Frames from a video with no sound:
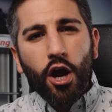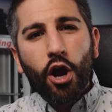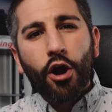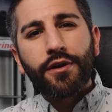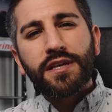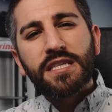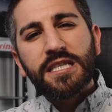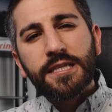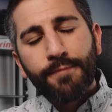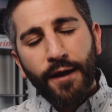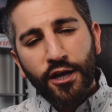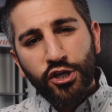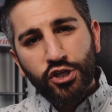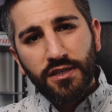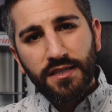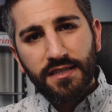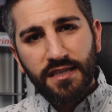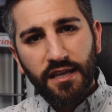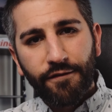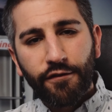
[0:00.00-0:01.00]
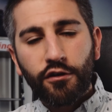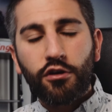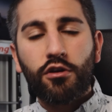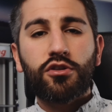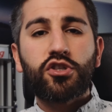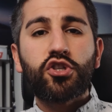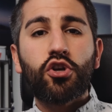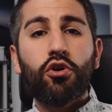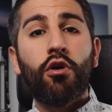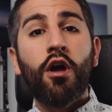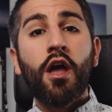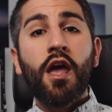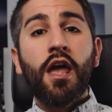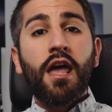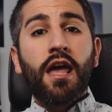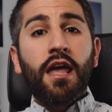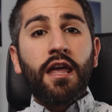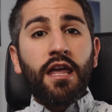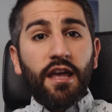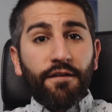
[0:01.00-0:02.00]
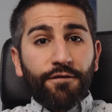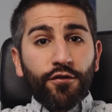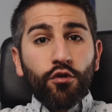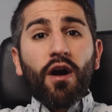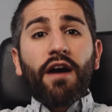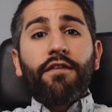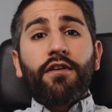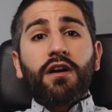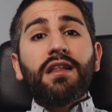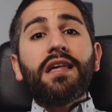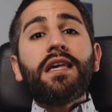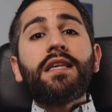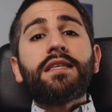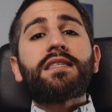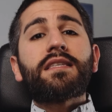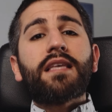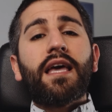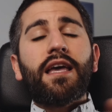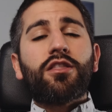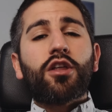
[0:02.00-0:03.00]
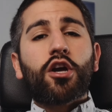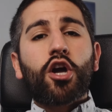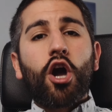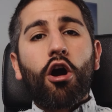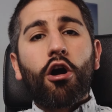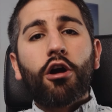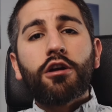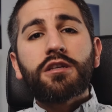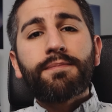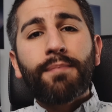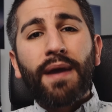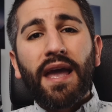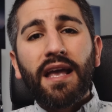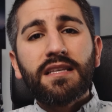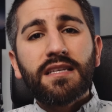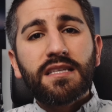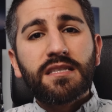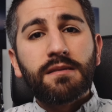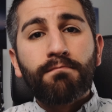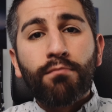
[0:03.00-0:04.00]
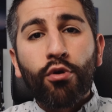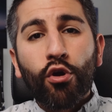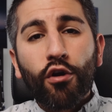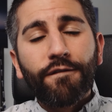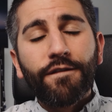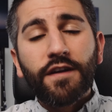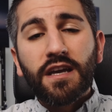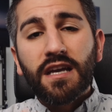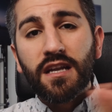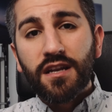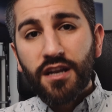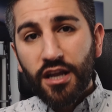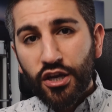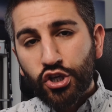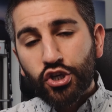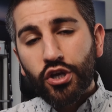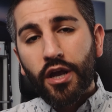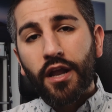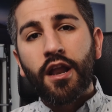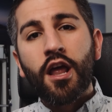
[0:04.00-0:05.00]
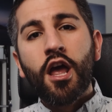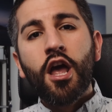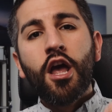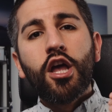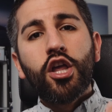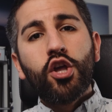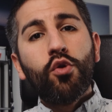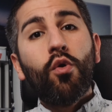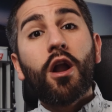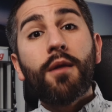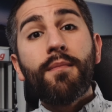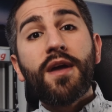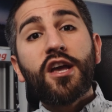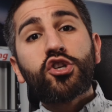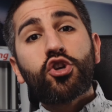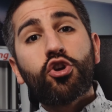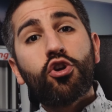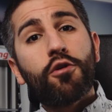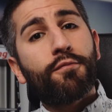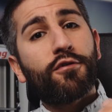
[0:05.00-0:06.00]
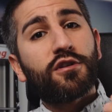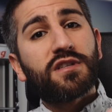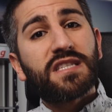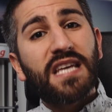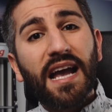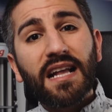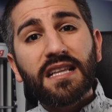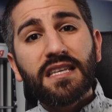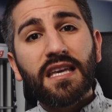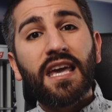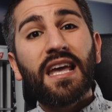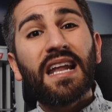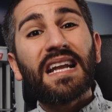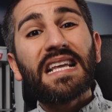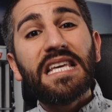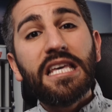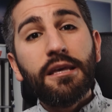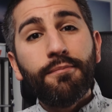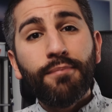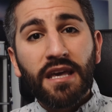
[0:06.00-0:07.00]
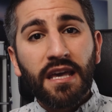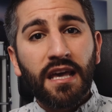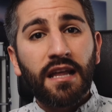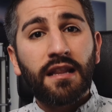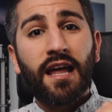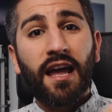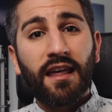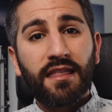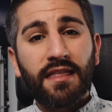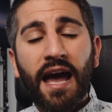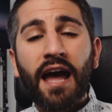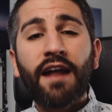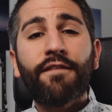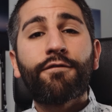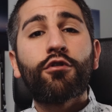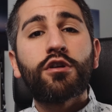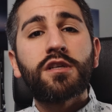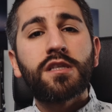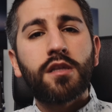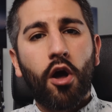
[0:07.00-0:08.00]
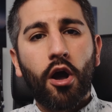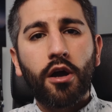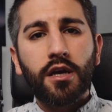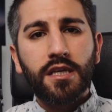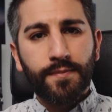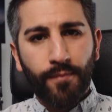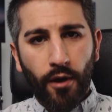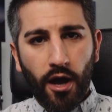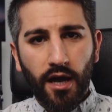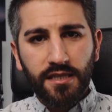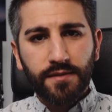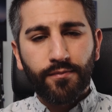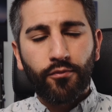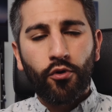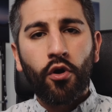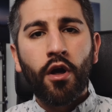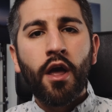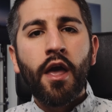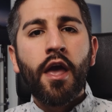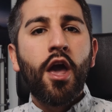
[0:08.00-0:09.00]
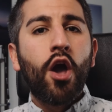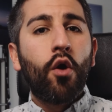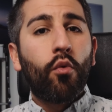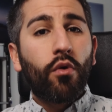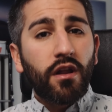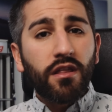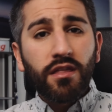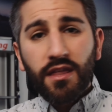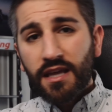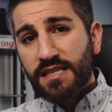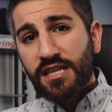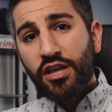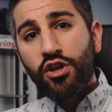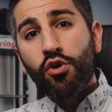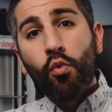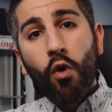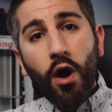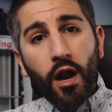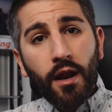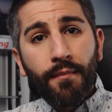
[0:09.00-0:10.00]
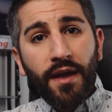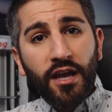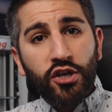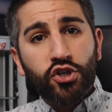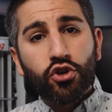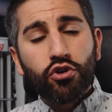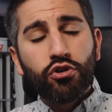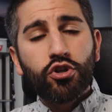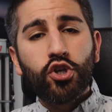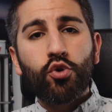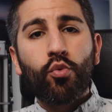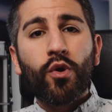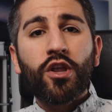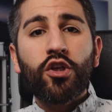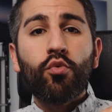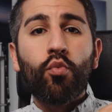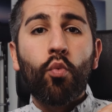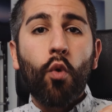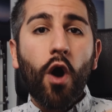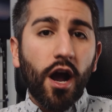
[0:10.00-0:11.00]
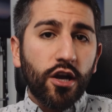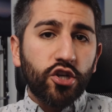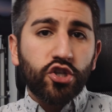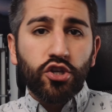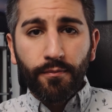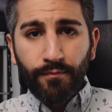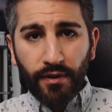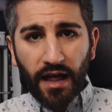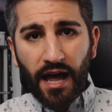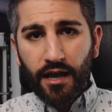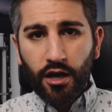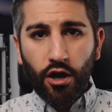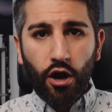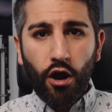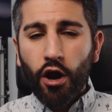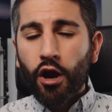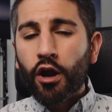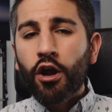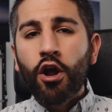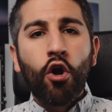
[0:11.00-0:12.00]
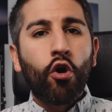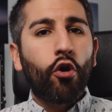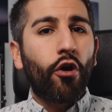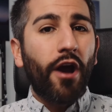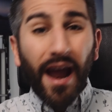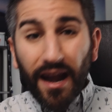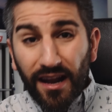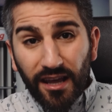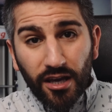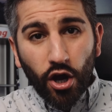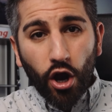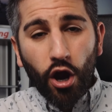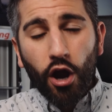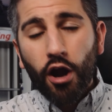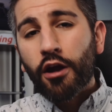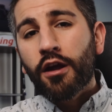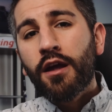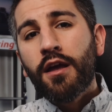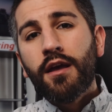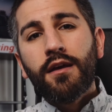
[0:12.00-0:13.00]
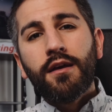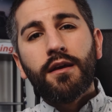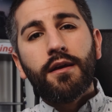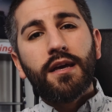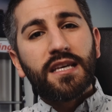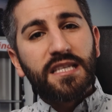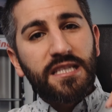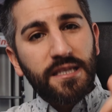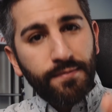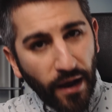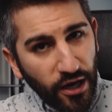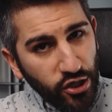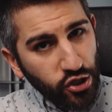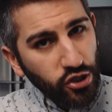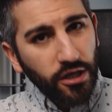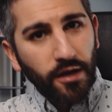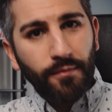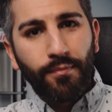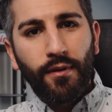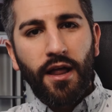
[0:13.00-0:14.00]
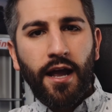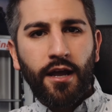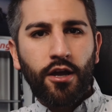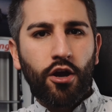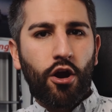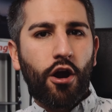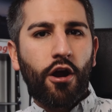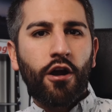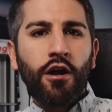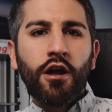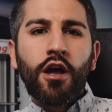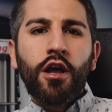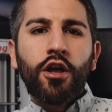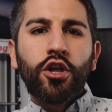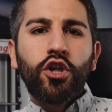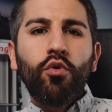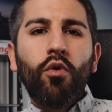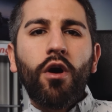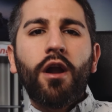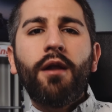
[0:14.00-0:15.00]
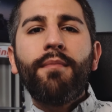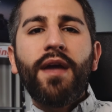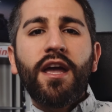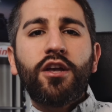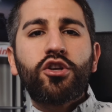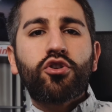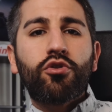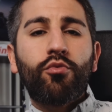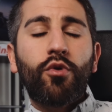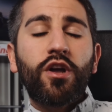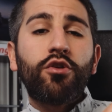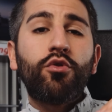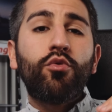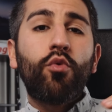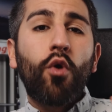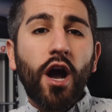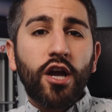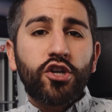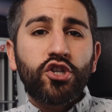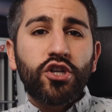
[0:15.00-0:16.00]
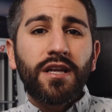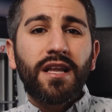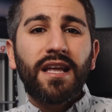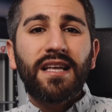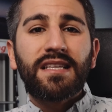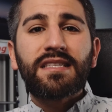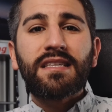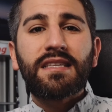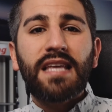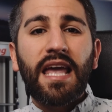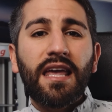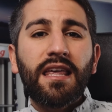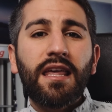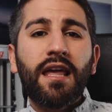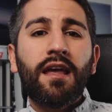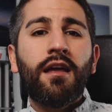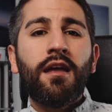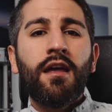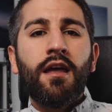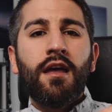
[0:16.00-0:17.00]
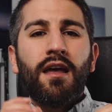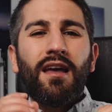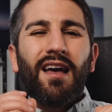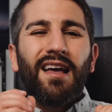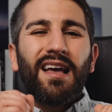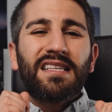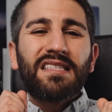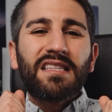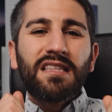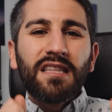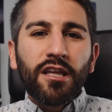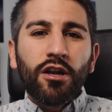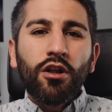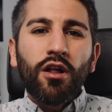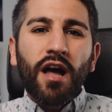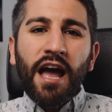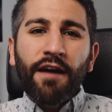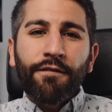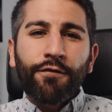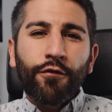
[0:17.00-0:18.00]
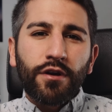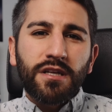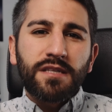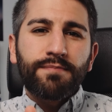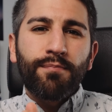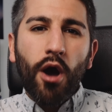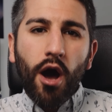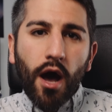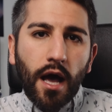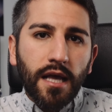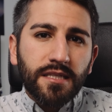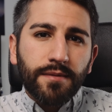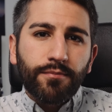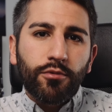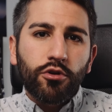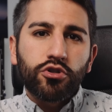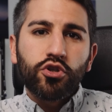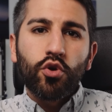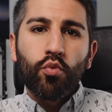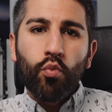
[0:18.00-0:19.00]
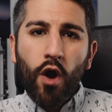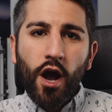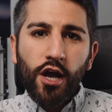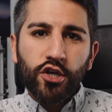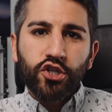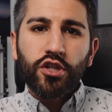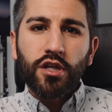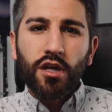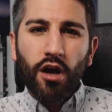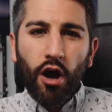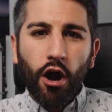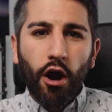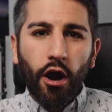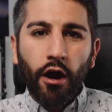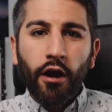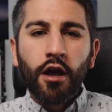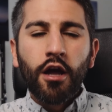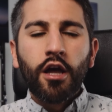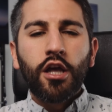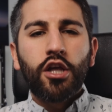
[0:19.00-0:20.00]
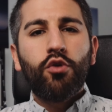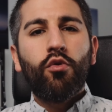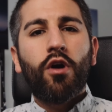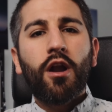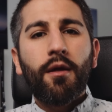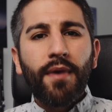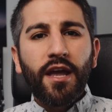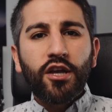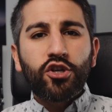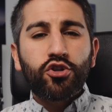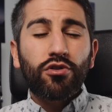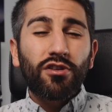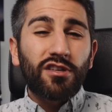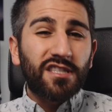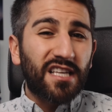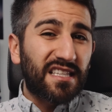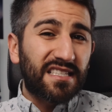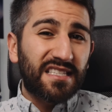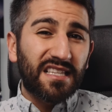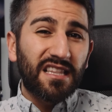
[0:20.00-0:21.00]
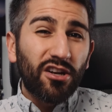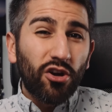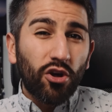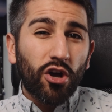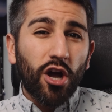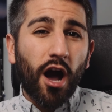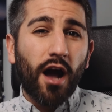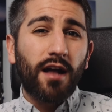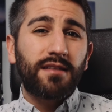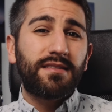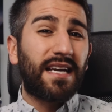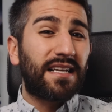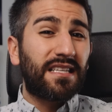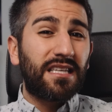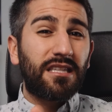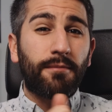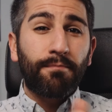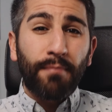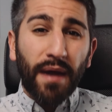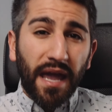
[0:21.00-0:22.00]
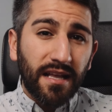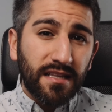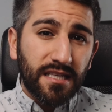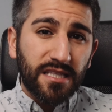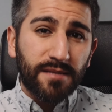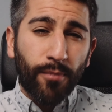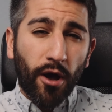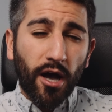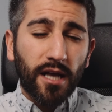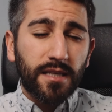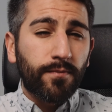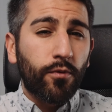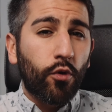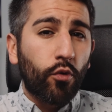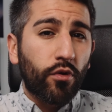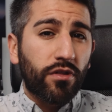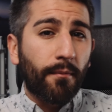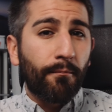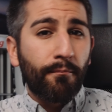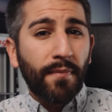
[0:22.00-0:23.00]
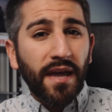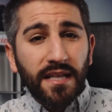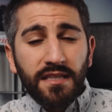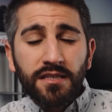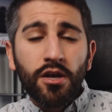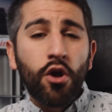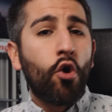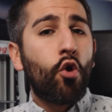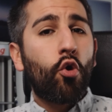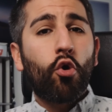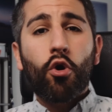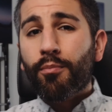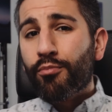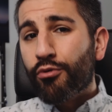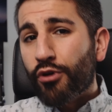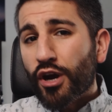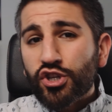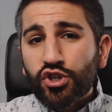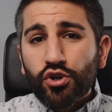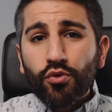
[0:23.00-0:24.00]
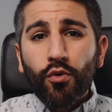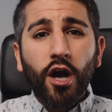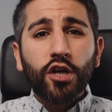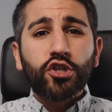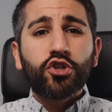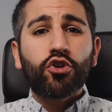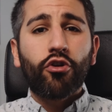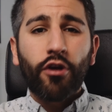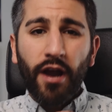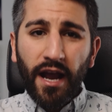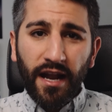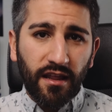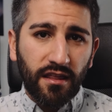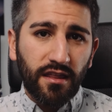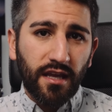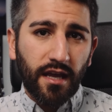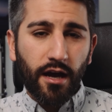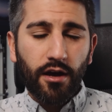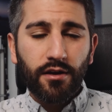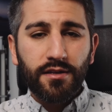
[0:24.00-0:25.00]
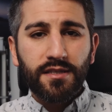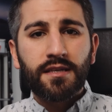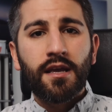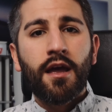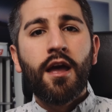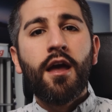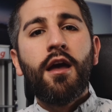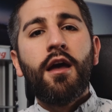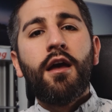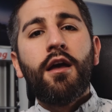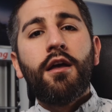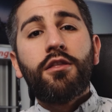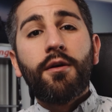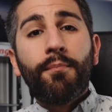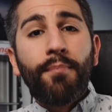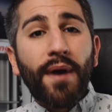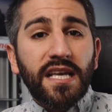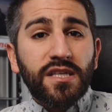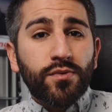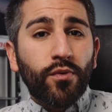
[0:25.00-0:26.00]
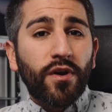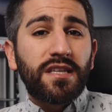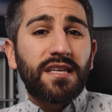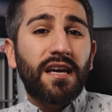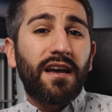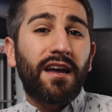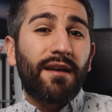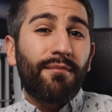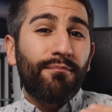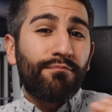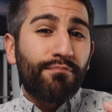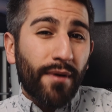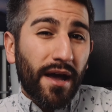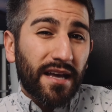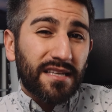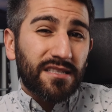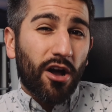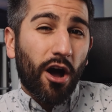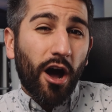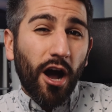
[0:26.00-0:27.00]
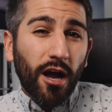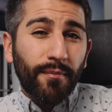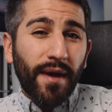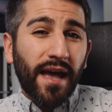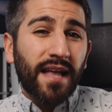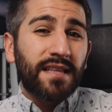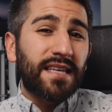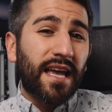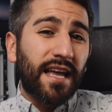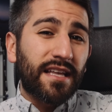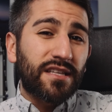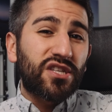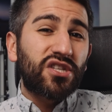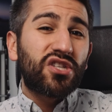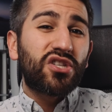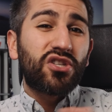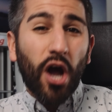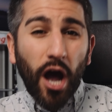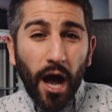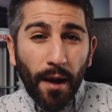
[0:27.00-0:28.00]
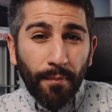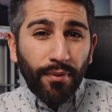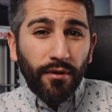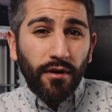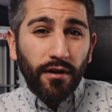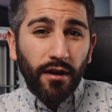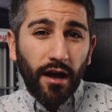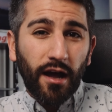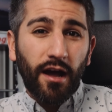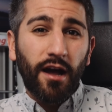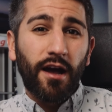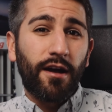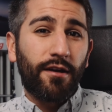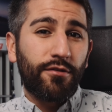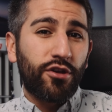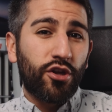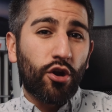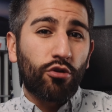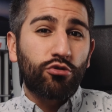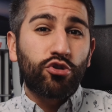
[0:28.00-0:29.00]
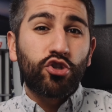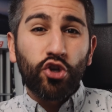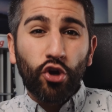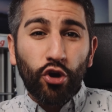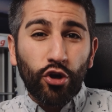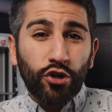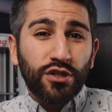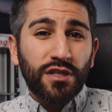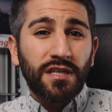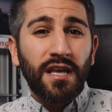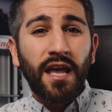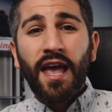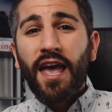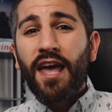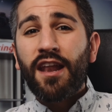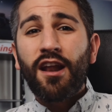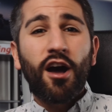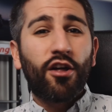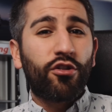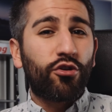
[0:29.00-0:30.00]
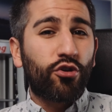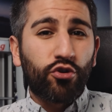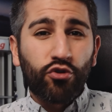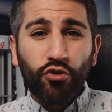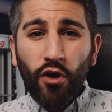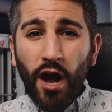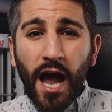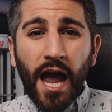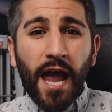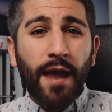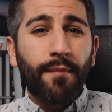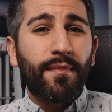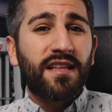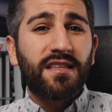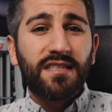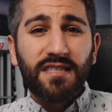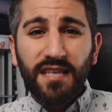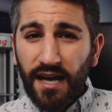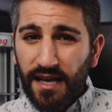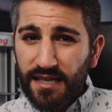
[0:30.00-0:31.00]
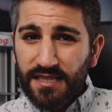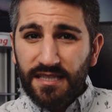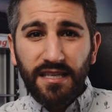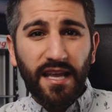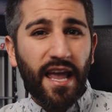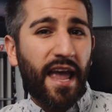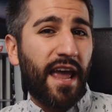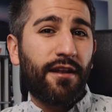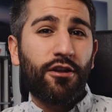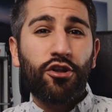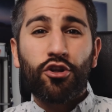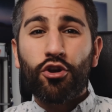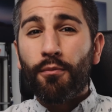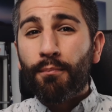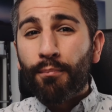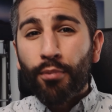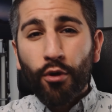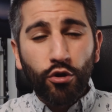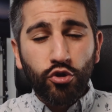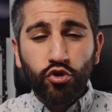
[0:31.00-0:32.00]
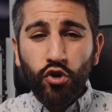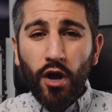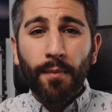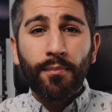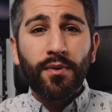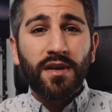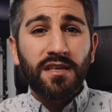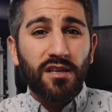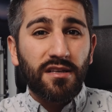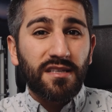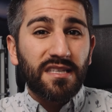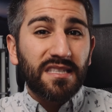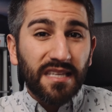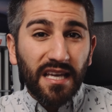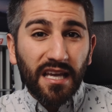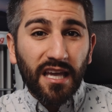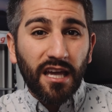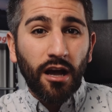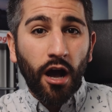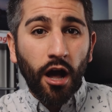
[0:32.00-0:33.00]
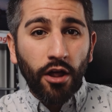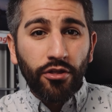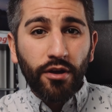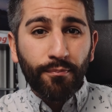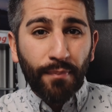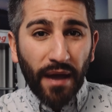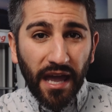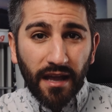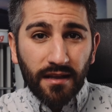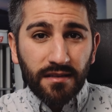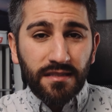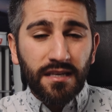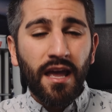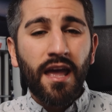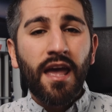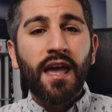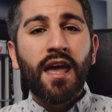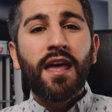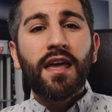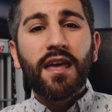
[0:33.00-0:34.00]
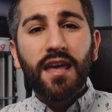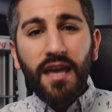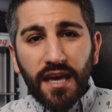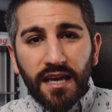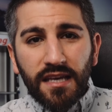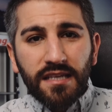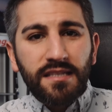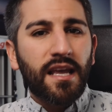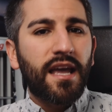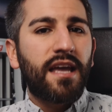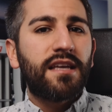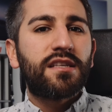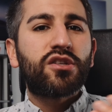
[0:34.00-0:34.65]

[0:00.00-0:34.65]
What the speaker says: car especially is difficult. So if you have a clean slate, the car's paint is in perfect condition, you wanna make sure you're protecting it and keeping it like that for as long as possible. One of the things that you wanna make sure you do when you wash the black car, or any car, especially a black car, you wanna make sure when you wash it, it's taking as little effort as possible to wash the car. You wanna make sure there's as little contact to the paint as possible with a mitt or a pressure washer or anything else. The best way to best augment and stop dirt and other grime and dust and bird droppings on sticking on the paint is a